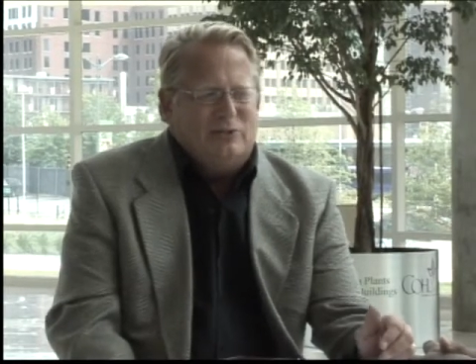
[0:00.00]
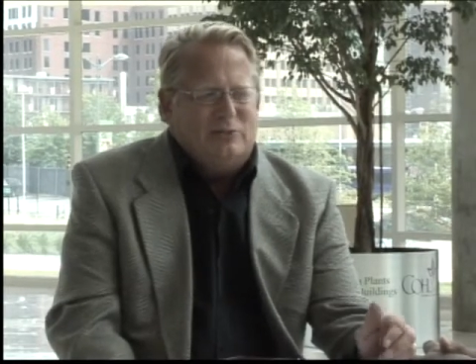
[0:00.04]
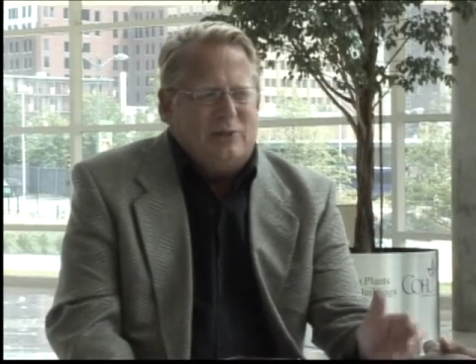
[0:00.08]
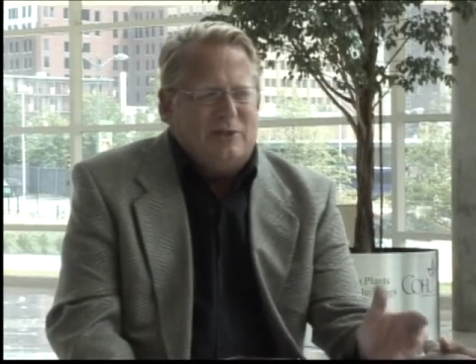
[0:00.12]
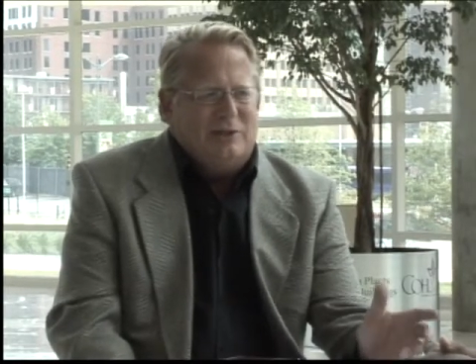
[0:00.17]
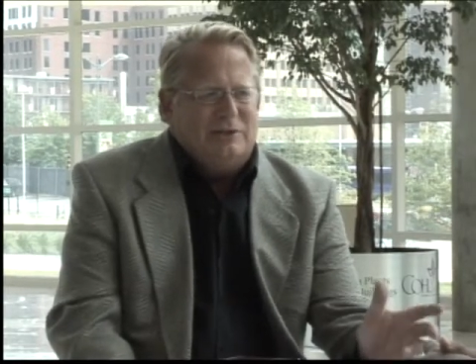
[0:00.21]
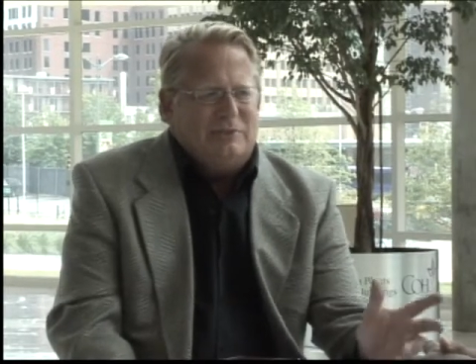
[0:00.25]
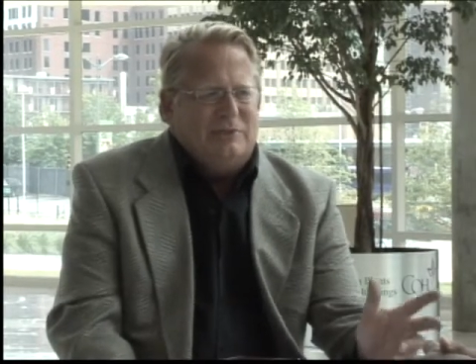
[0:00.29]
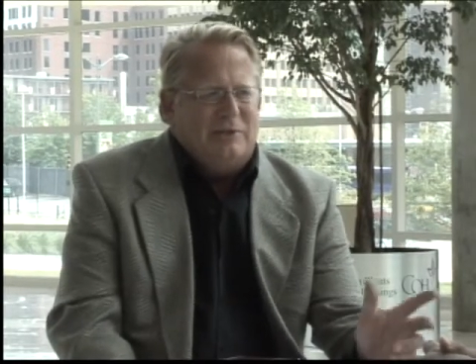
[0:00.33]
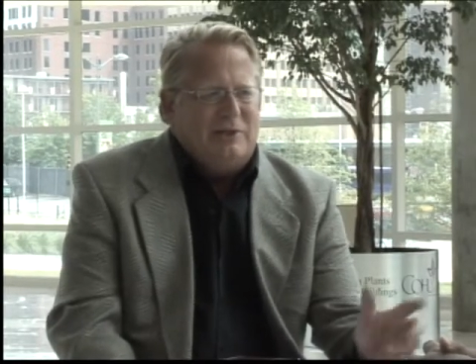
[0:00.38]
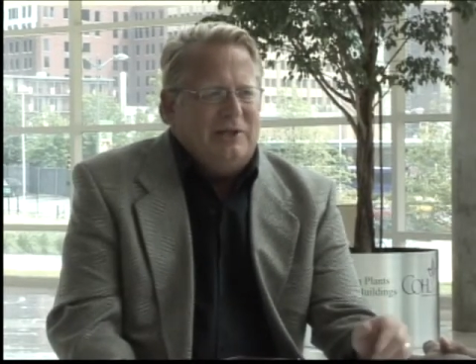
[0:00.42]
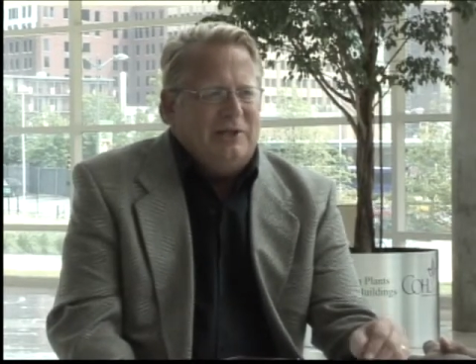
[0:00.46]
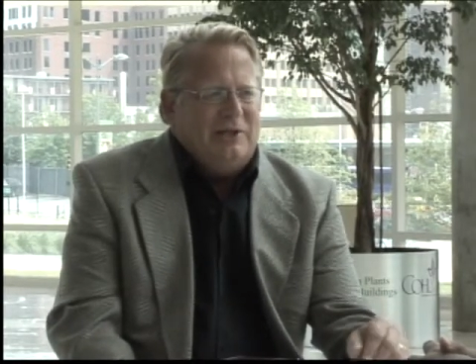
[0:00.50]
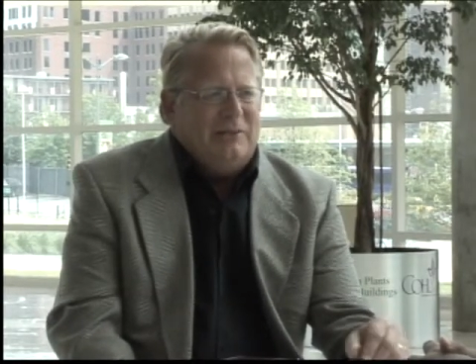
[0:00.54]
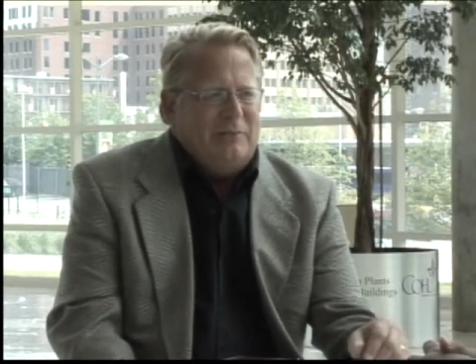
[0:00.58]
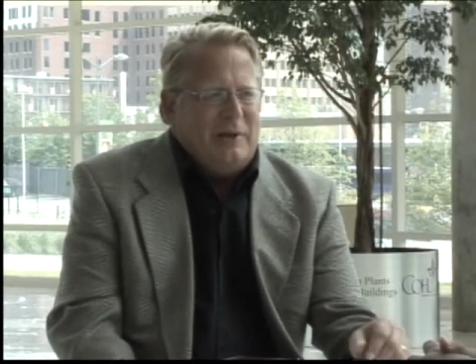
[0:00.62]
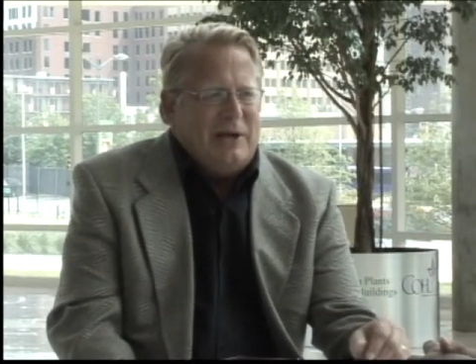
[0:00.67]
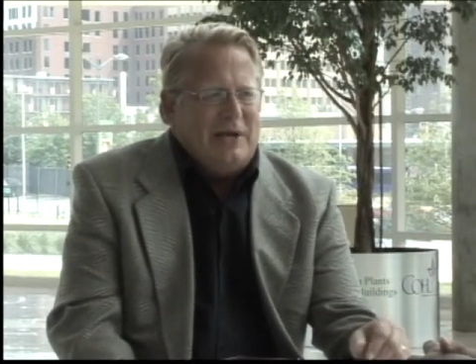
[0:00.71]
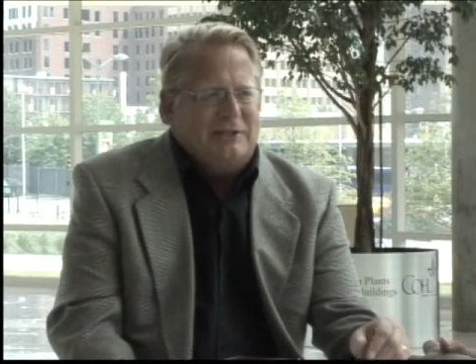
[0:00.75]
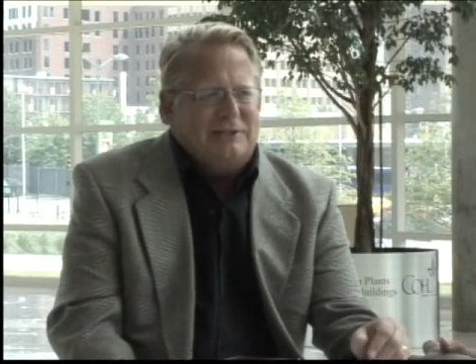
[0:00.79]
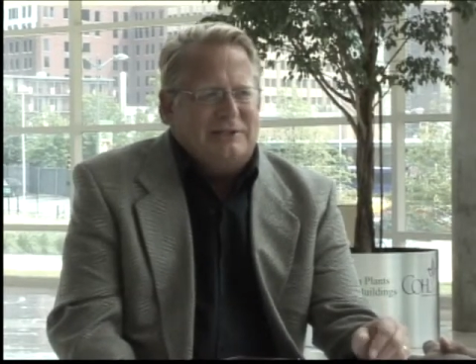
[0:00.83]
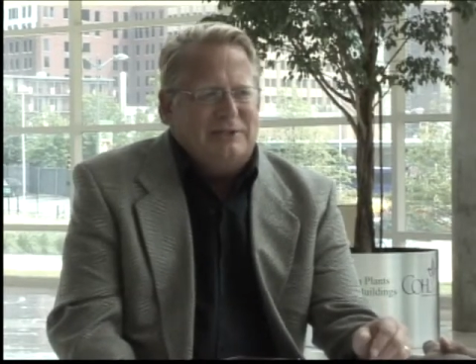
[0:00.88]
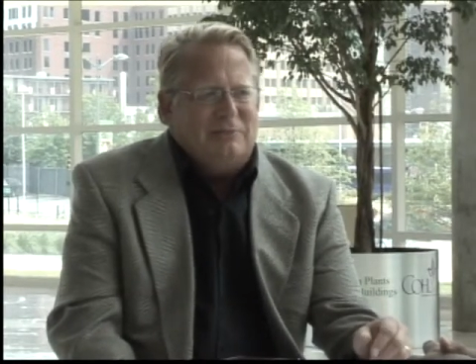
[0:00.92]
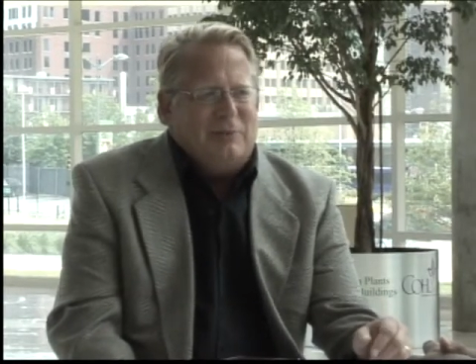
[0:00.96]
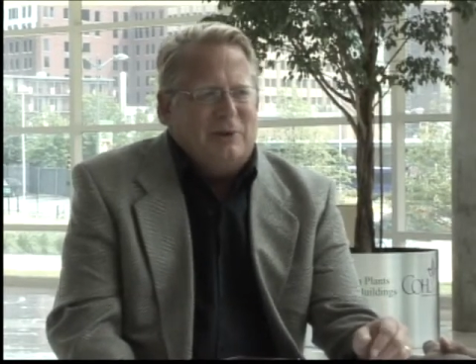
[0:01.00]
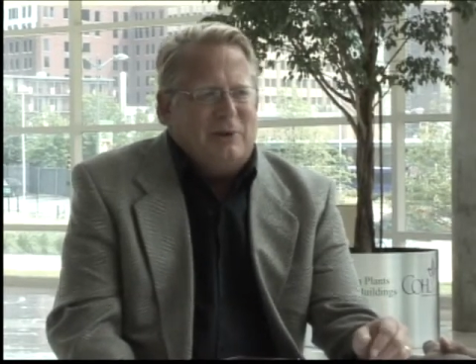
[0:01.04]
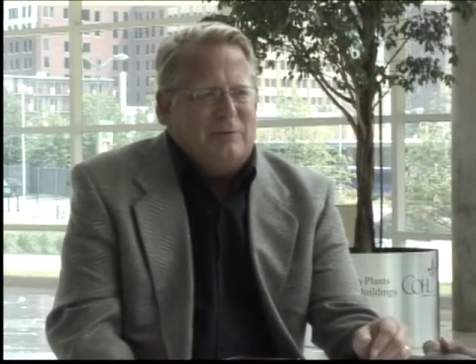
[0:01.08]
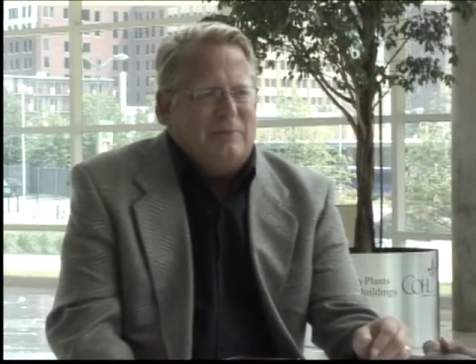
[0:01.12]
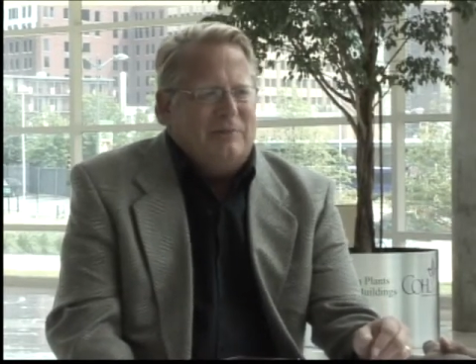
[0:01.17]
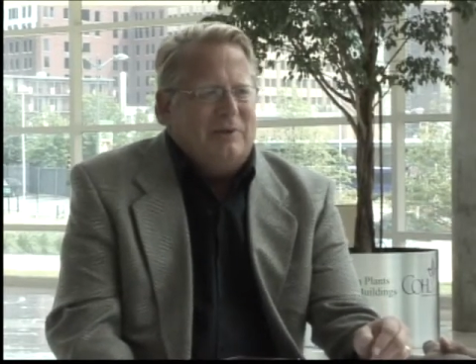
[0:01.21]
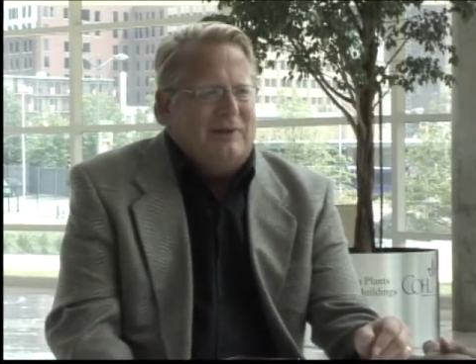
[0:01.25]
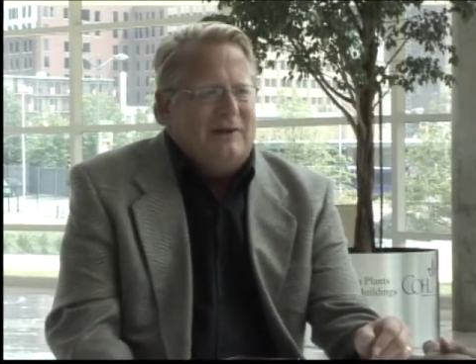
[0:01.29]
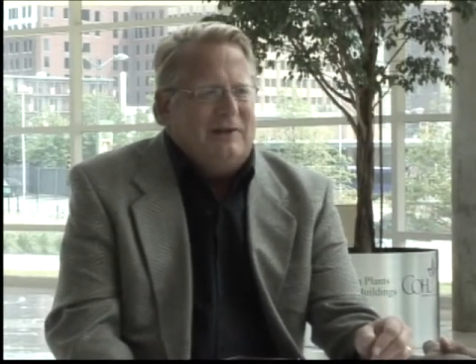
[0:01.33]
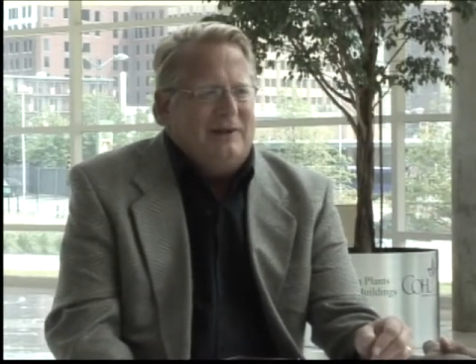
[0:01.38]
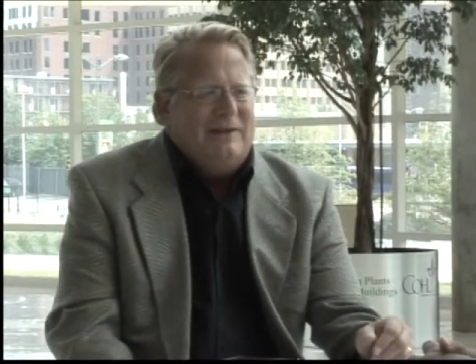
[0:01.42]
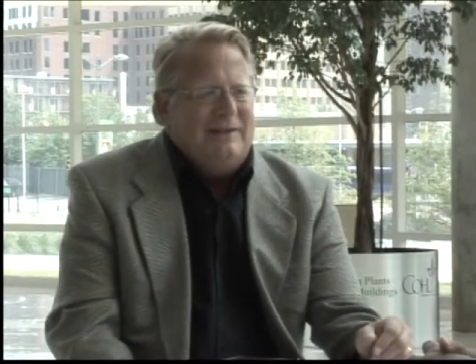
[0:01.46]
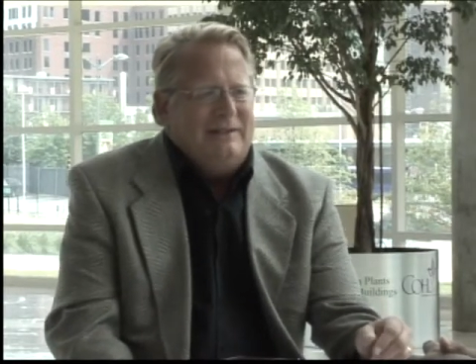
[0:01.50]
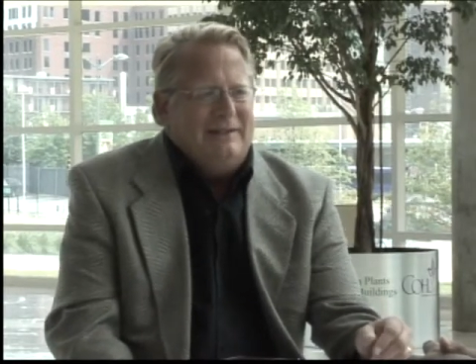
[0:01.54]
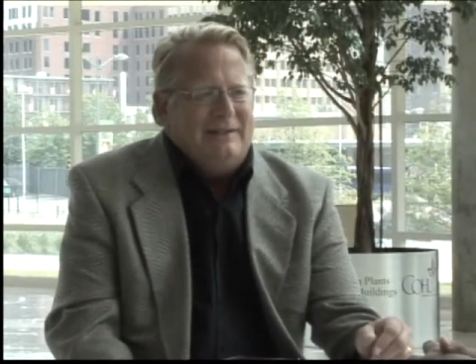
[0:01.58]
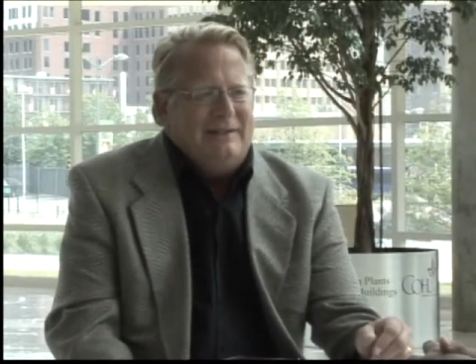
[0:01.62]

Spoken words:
well as being the basketball player.